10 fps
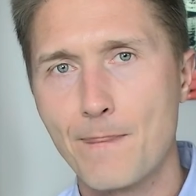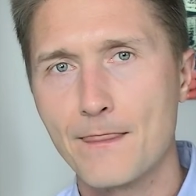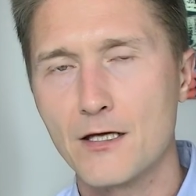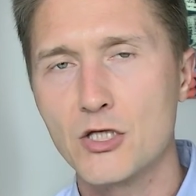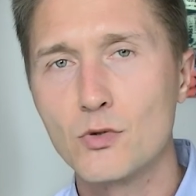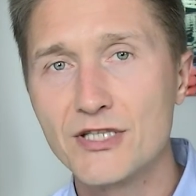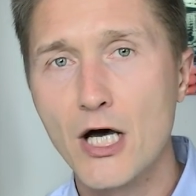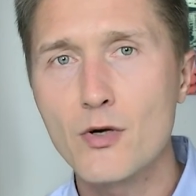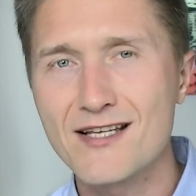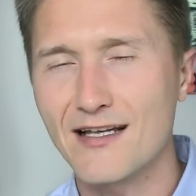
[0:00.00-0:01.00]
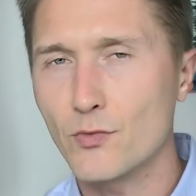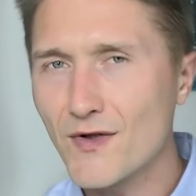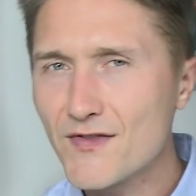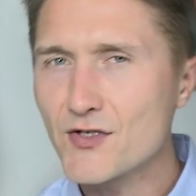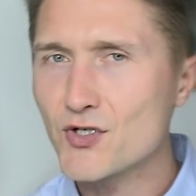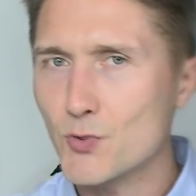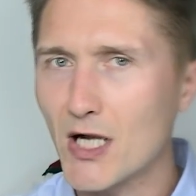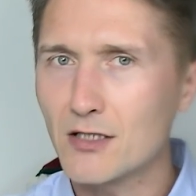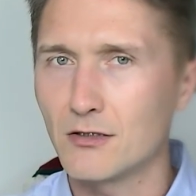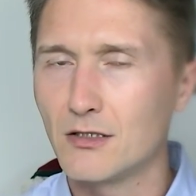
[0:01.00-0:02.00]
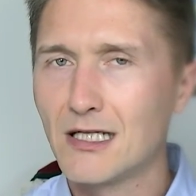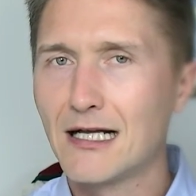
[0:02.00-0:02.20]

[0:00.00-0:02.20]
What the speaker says: you will notice that with the struggle